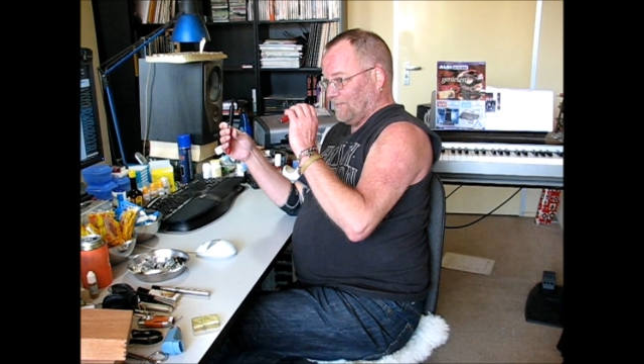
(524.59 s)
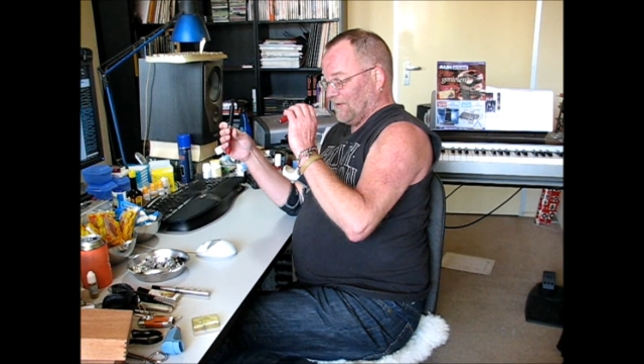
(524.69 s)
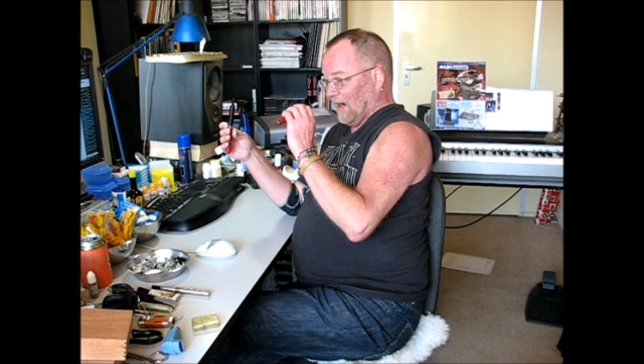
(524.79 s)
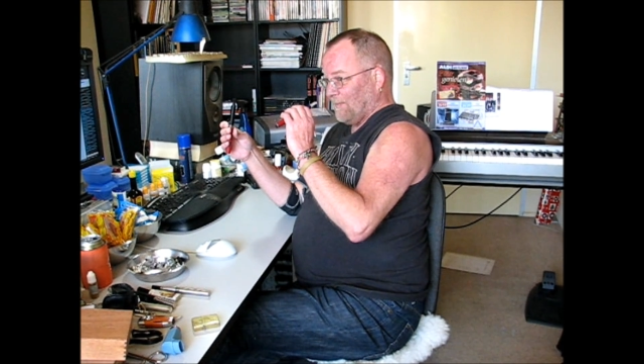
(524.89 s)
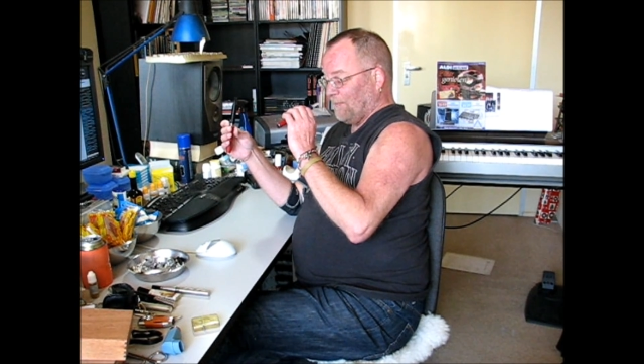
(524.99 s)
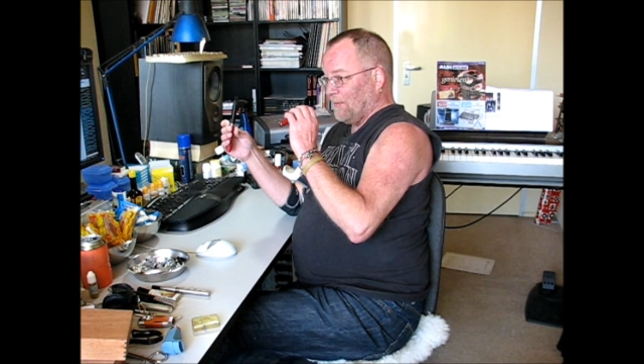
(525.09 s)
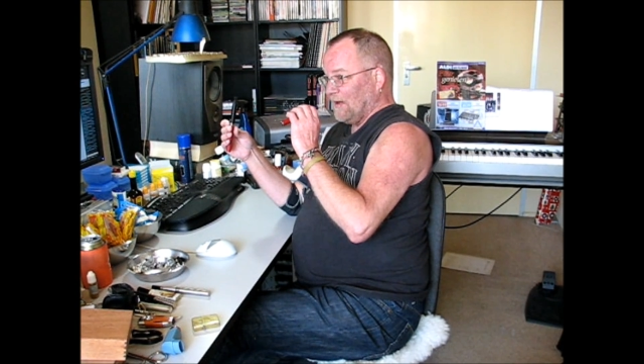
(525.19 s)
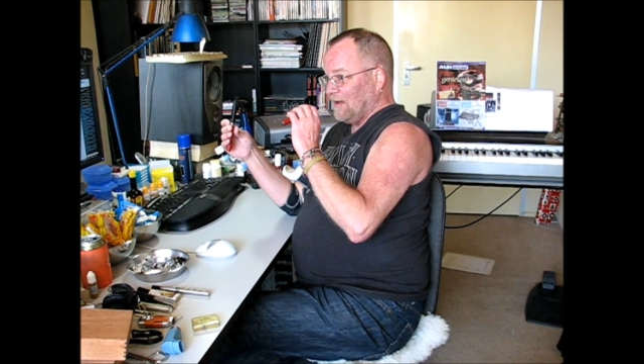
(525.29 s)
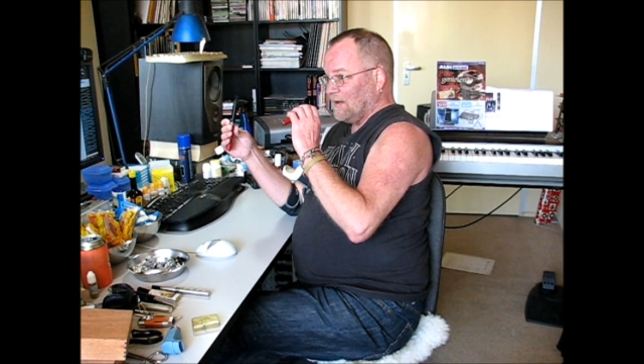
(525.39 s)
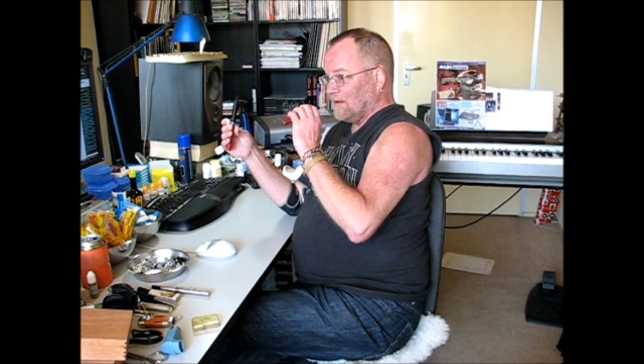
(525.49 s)
Type
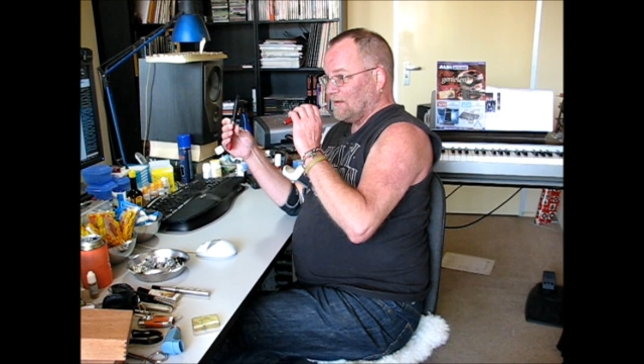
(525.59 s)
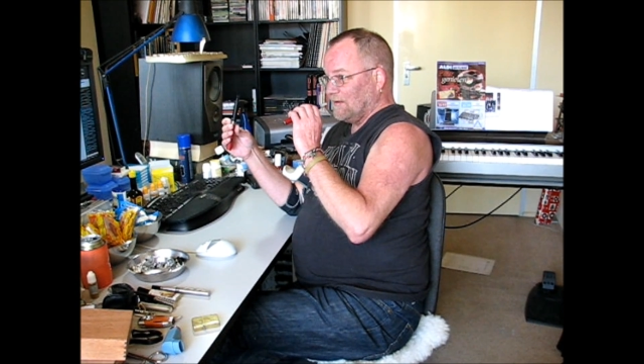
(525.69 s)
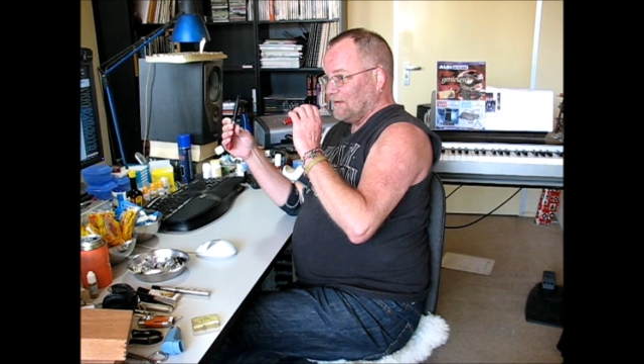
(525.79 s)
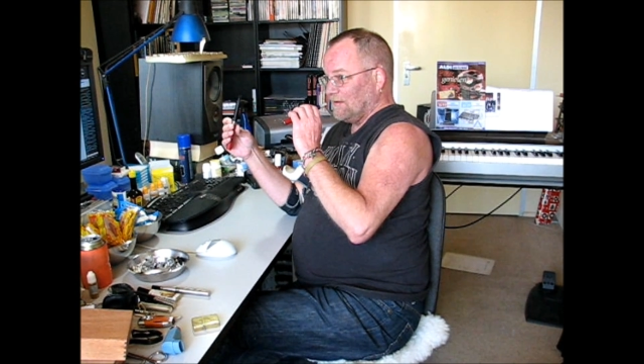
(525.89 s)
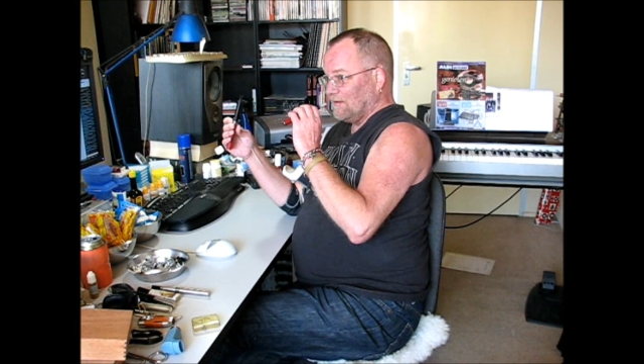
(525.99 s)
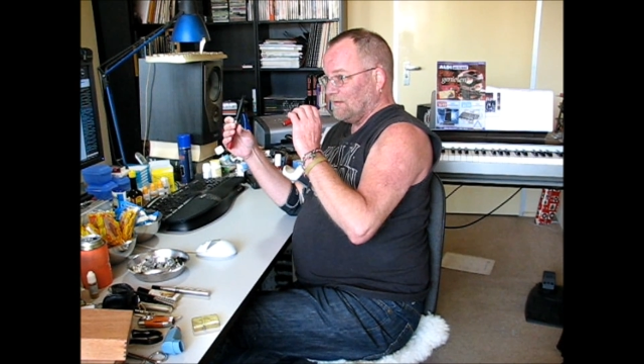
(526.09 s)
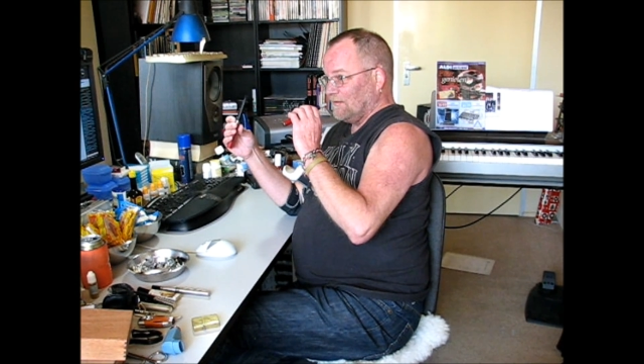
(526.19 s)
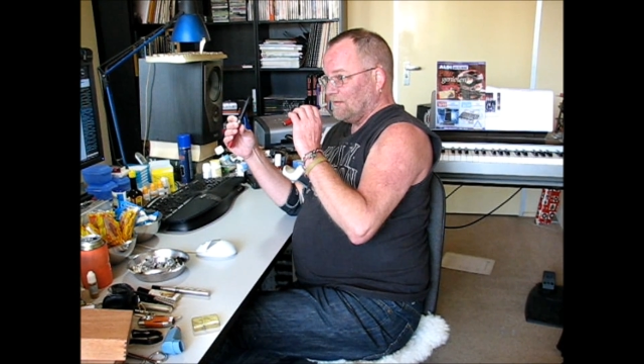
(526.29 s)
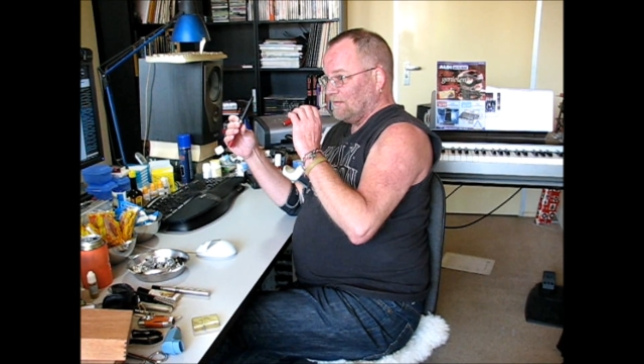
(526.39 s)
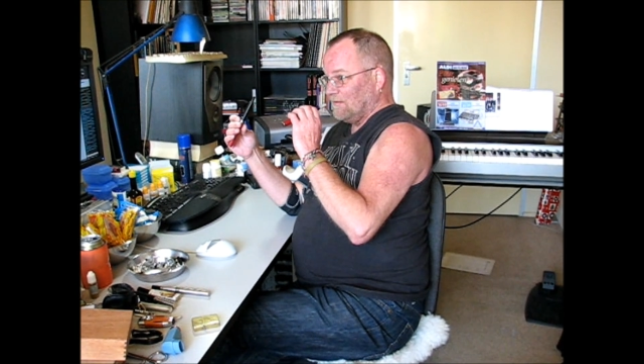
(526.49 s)
B
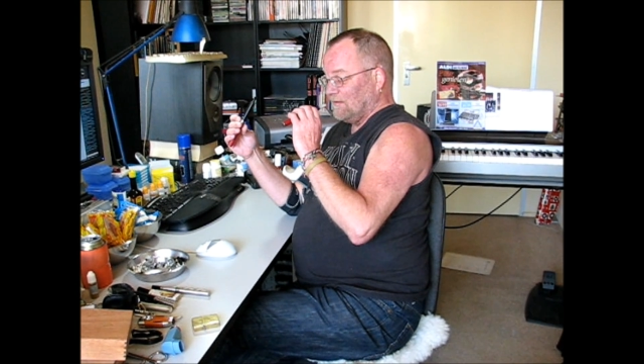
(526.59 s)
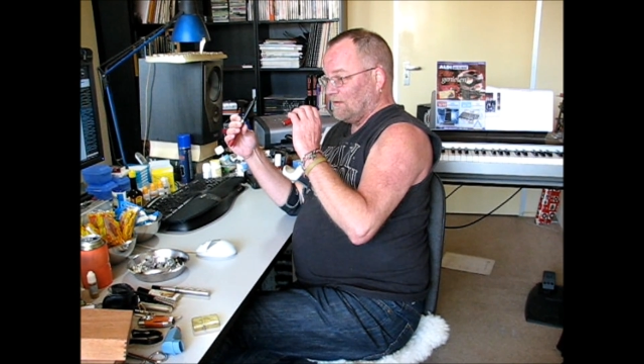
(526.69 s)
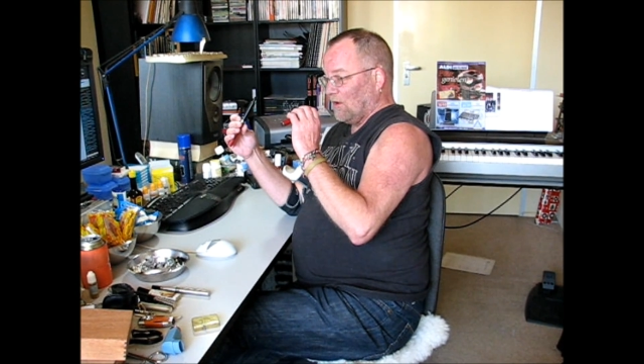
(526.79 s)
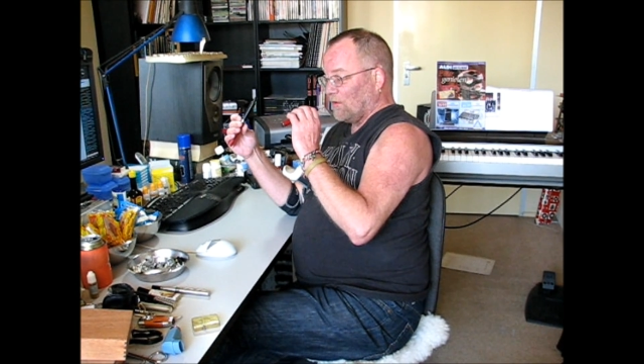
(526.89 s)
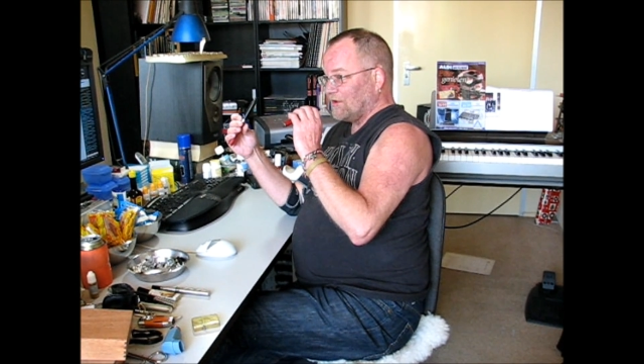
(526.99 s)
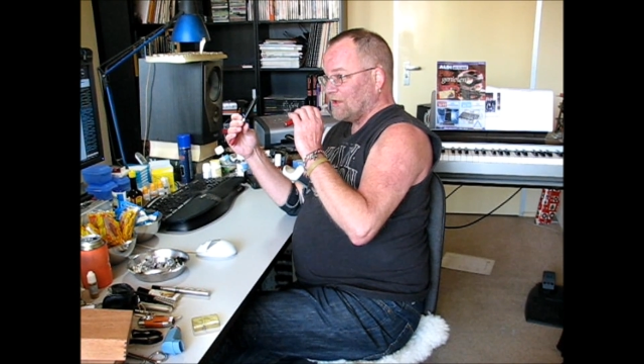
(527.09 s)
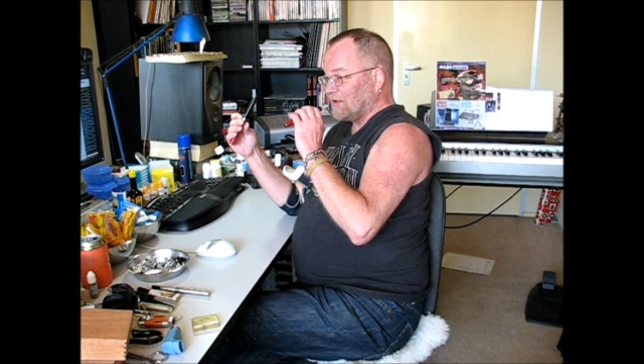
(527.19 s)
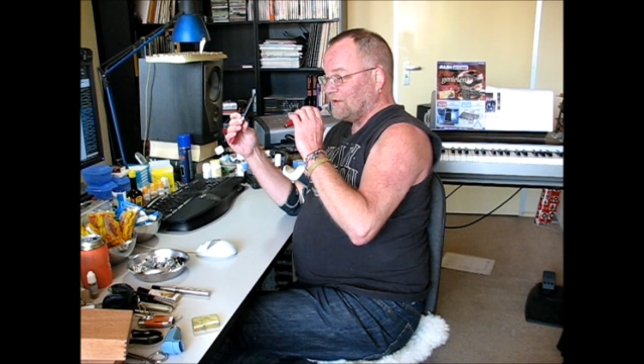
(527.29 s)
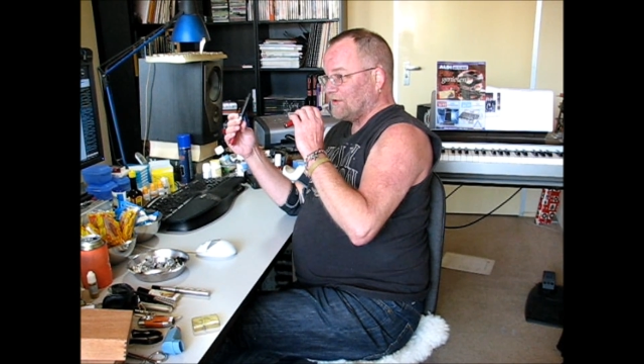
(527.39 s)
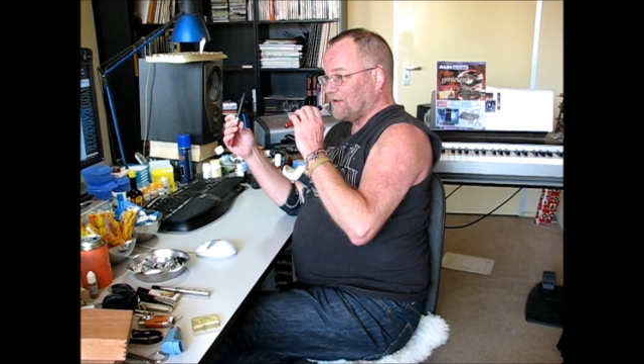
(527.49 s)
low
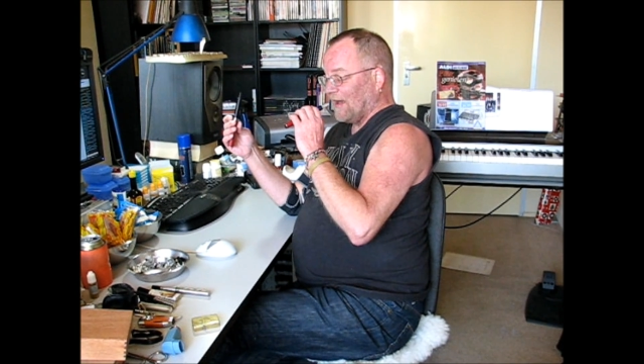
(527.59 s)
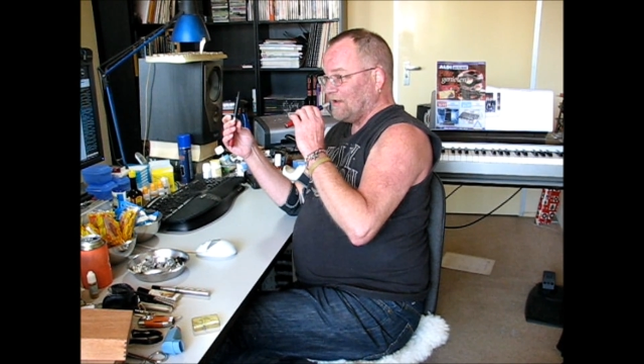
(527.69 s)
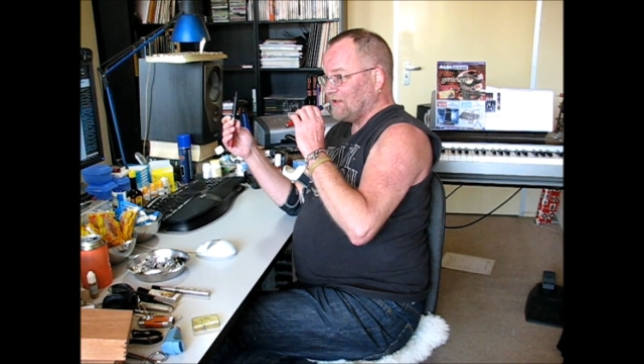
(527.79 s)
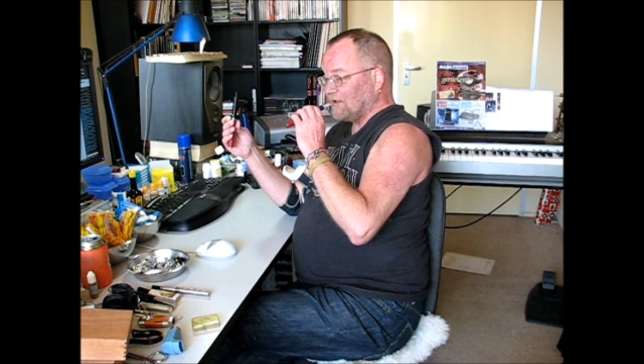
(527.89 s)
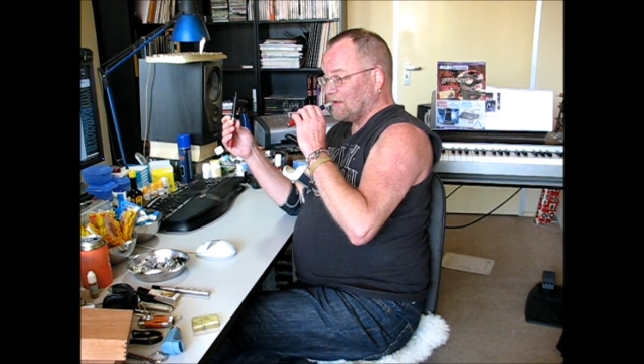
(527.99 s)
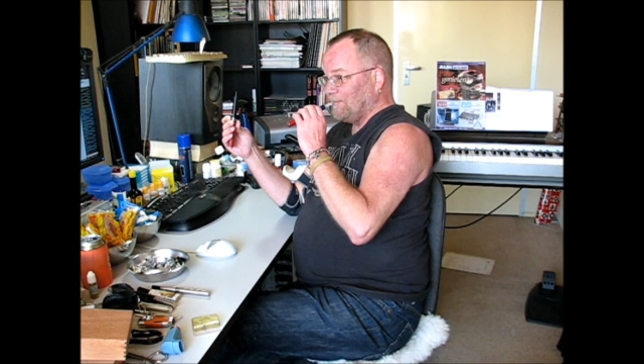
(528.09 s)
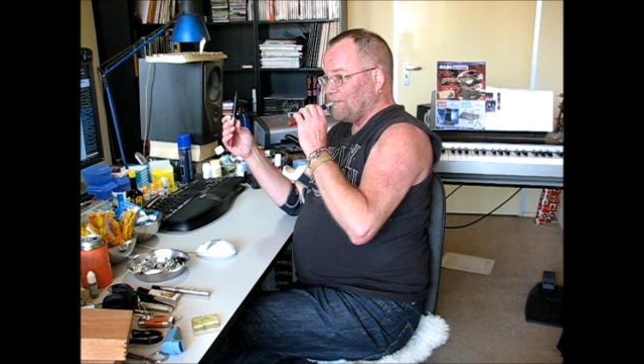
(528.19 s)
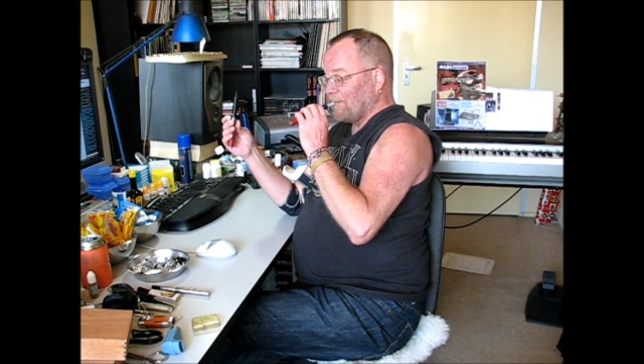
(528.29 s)
resistance tank system.